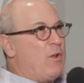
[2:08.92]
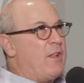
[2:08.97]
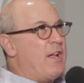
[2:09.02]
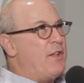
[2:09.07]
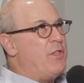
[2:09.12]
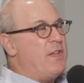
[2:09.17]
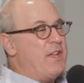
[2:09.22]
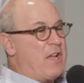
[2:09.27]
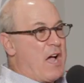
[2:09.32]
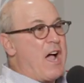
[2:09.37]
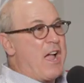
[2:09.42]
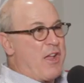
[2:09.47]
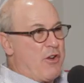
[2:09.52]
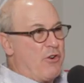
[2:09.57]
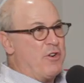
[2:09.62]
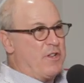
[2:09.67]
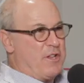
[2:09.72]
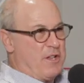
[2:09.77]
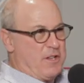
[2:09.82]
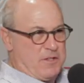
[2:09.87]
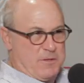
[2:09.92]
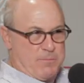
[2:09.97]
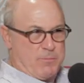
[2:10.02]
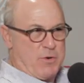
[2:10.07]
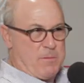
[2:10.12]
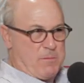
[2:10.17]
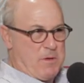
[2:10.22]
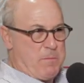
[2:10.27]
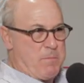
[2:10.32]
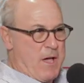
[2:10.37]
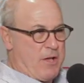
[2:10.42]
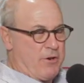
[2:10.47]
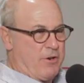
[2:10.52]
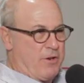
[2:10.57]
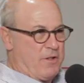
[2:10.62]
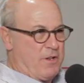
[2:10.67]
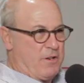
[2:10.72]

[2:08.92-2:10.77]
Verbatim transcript: Well, I think irony is probably better